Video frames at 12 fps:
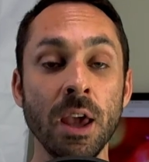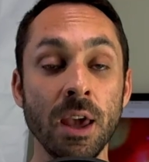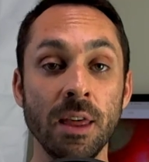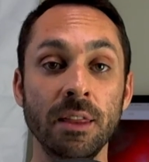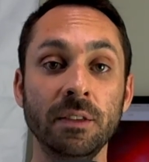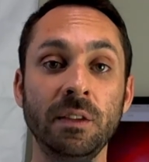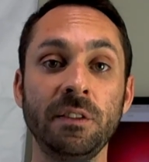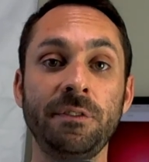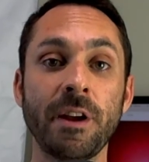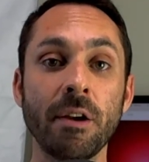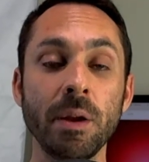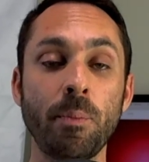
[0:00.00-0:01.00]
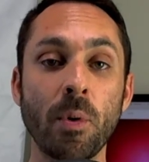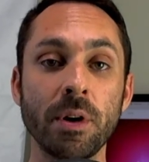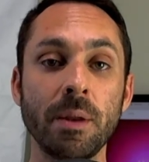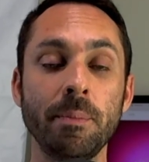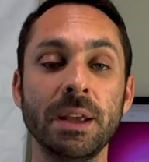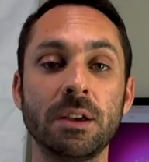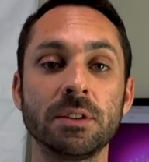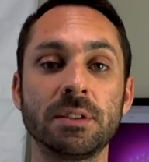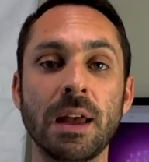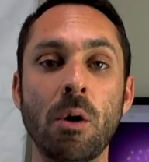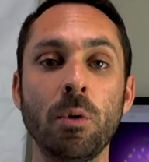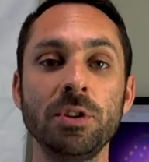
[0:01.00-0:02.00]
This is very important because
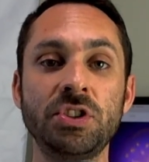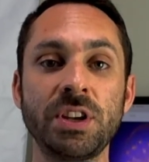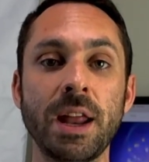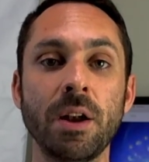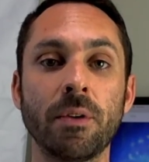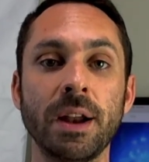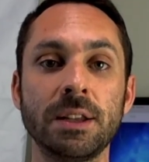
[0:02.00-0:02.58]
that will generate